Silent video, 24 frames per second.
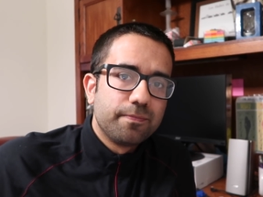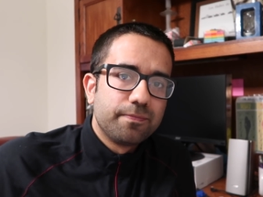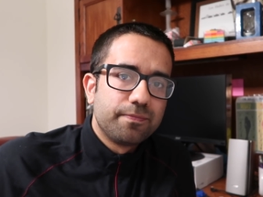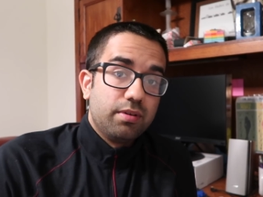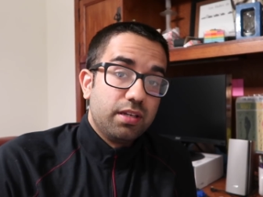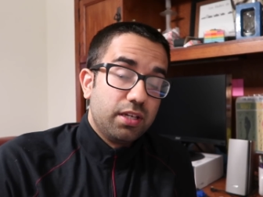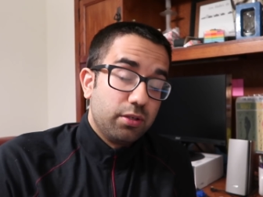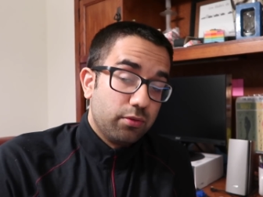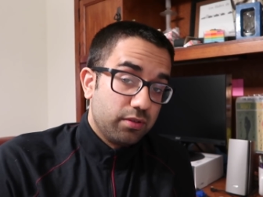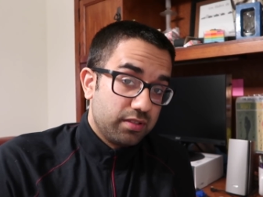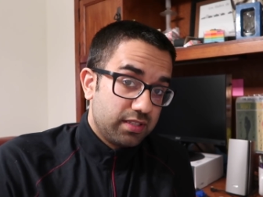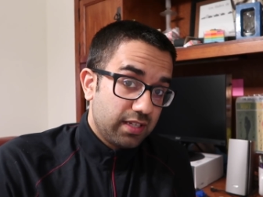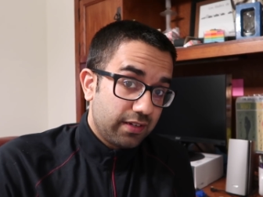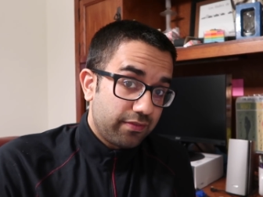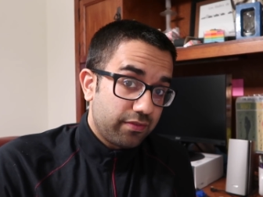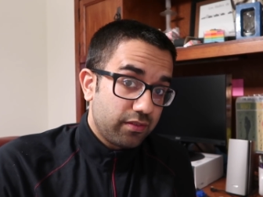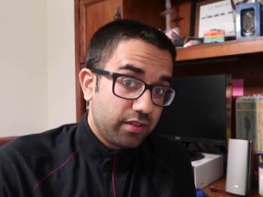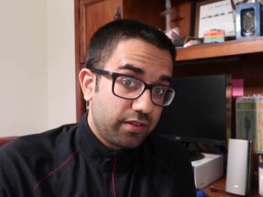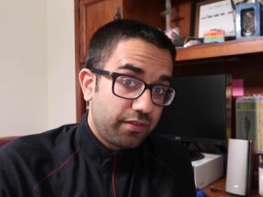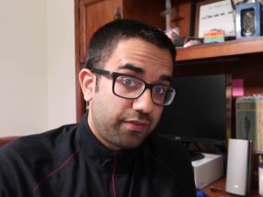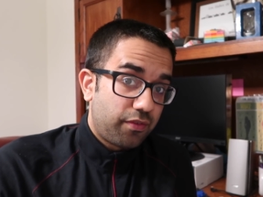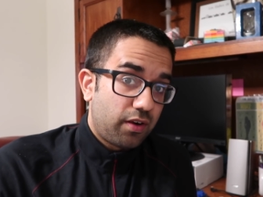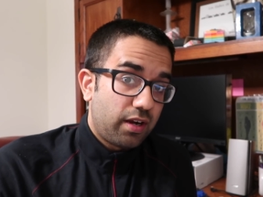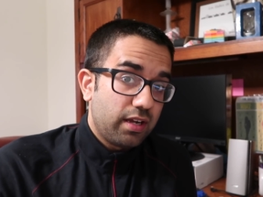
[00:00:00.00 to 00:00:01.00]
But it will
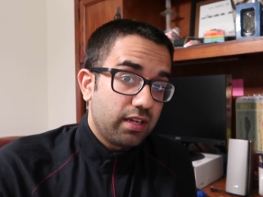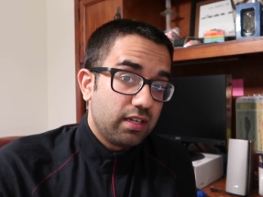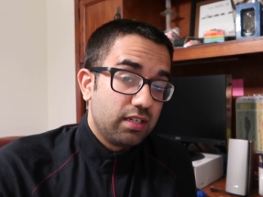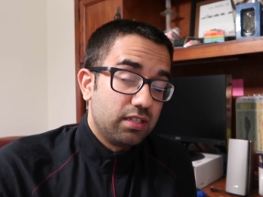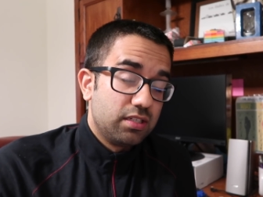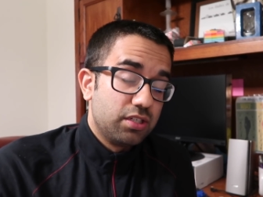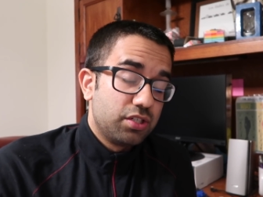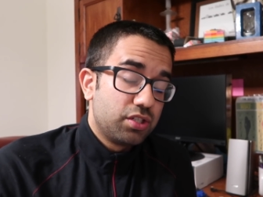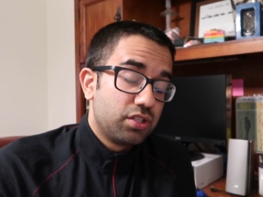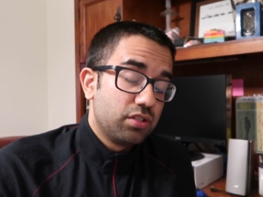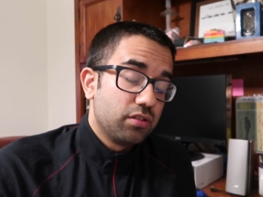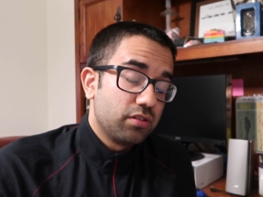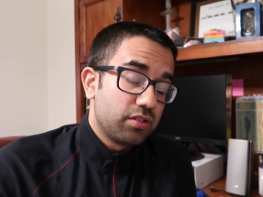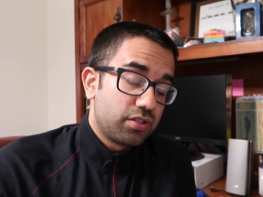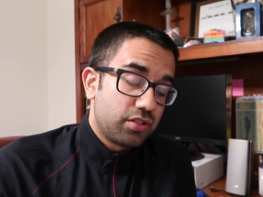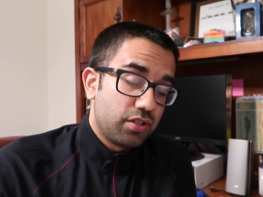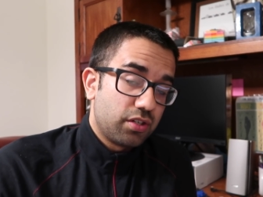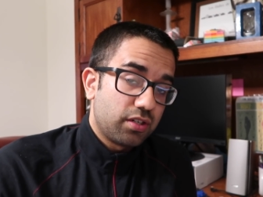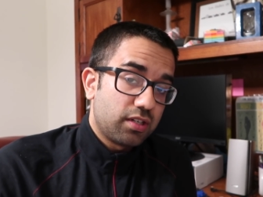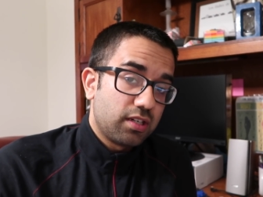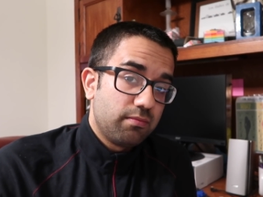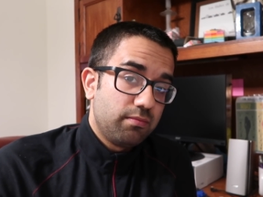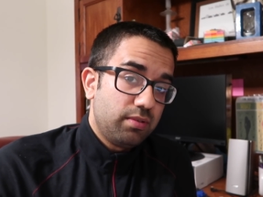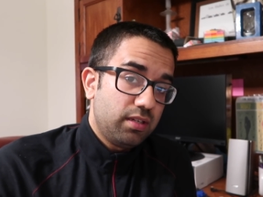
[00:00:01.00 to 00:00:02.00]
definitely fry a digital
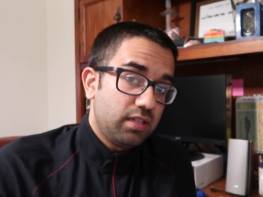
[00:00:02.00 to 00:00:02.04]
circuit,